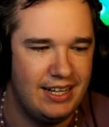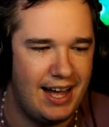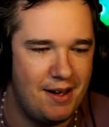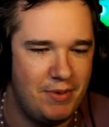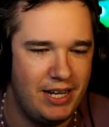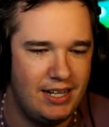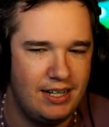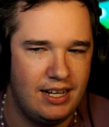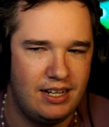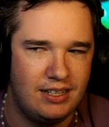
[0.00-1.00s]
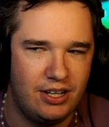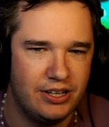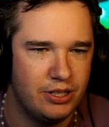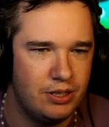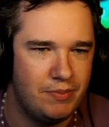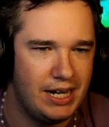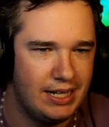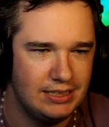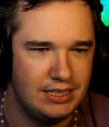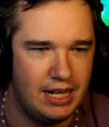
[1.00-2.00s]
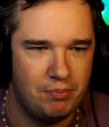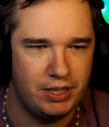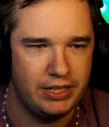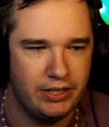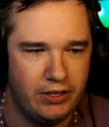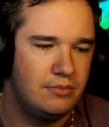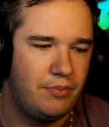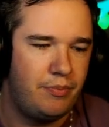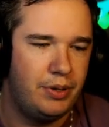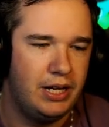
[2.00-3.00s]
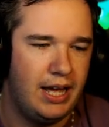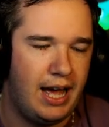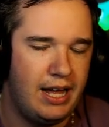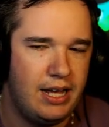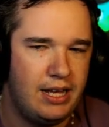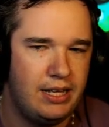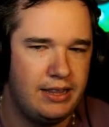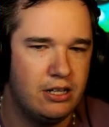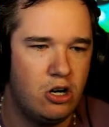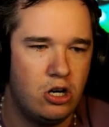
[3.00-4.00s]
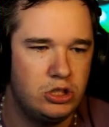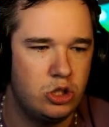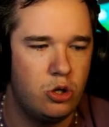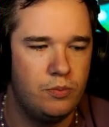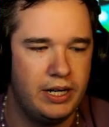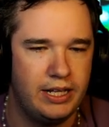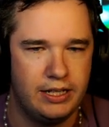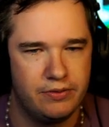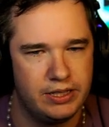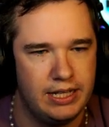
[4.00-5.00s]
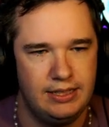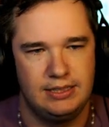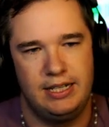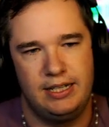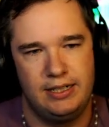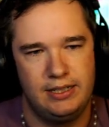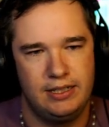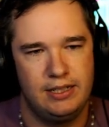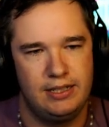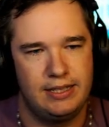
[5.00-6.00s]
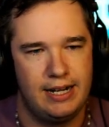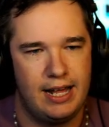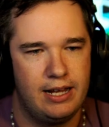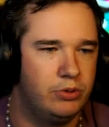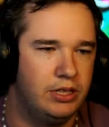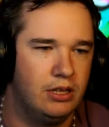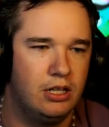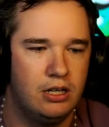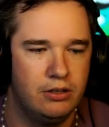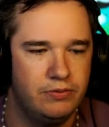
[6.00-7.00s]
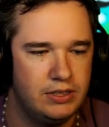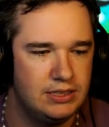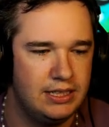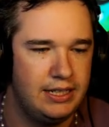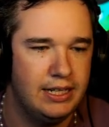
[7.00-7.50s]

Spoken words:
I mean, although I'm biased and I play her, but there are so many different things that I would love to see.